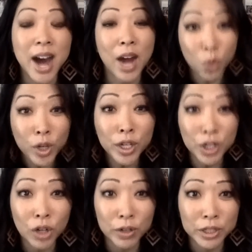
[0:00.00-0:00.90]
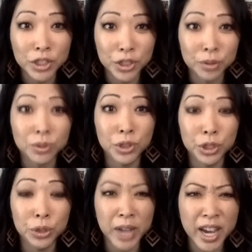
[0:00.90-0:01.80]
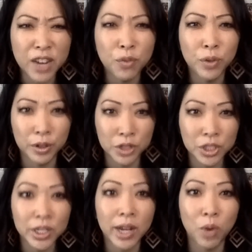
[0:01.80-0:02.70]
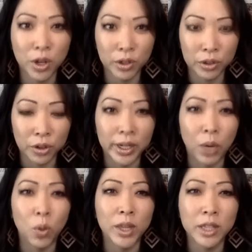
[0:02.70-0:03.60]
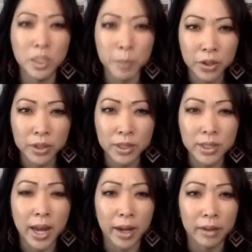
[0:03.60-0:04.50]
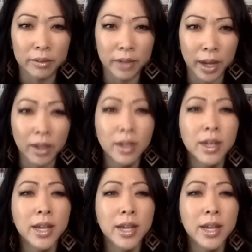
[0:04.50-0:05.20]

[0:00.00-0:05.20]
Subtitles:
I would encourage you to kind of regurgitate what you're learning and what the speaker is saying, okay?